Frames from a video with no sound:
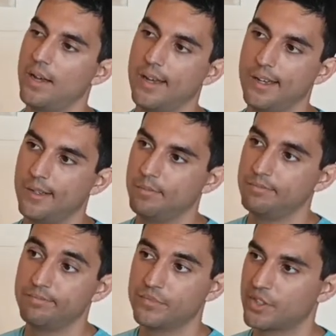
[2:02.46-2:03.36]

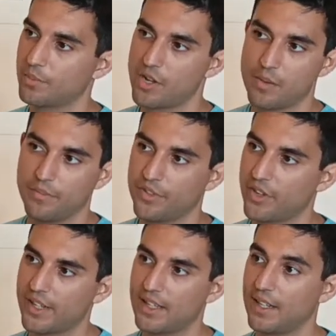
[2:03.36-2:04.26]
sometimes
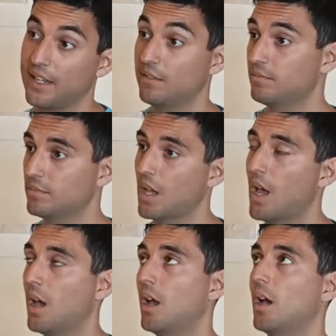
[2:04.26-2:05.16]
cycling.
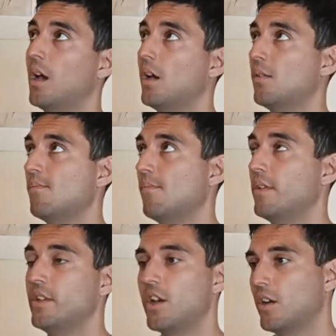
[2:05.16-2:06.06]

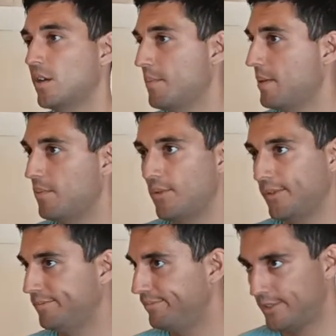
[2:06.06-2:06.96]
Younger
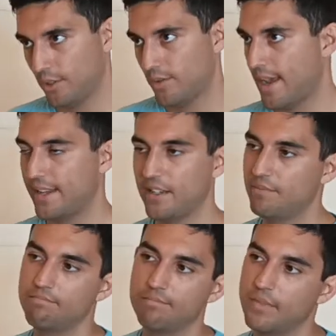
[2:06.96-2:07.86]
people do any
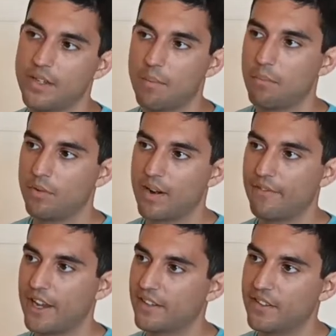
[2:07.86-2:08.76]
number of
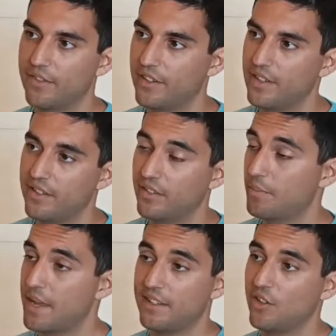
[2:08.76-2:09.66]
activities
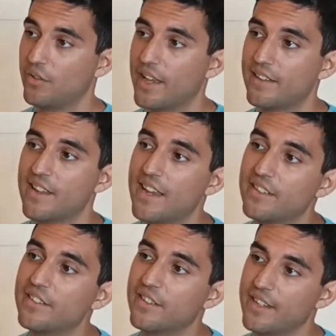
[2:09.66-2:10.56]
depending on their
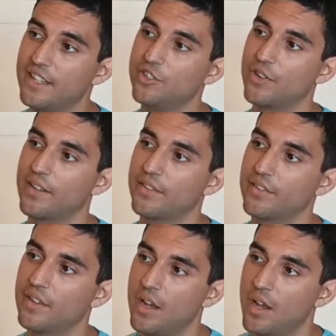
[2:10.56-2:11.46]
tastes and interests.